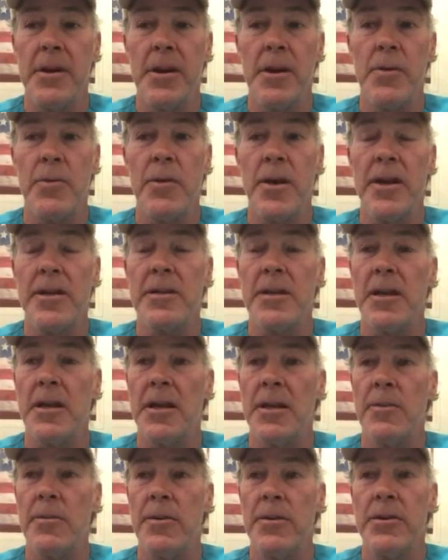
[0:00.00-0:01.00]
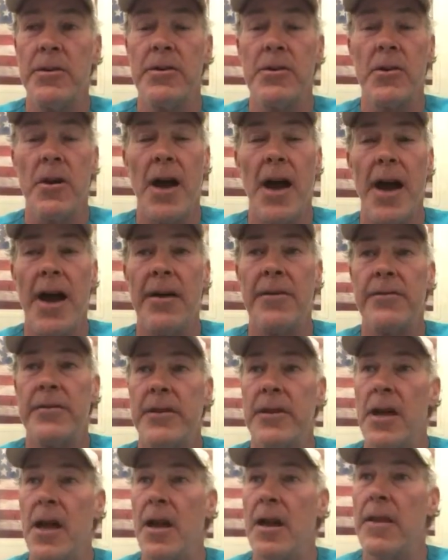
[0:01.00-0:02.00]
here recently with the draft
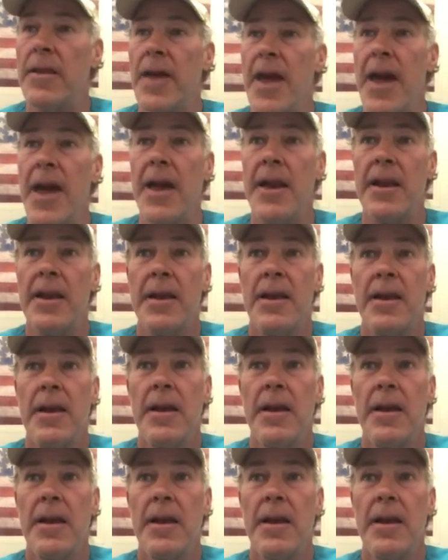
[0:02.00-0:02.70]
and all of that.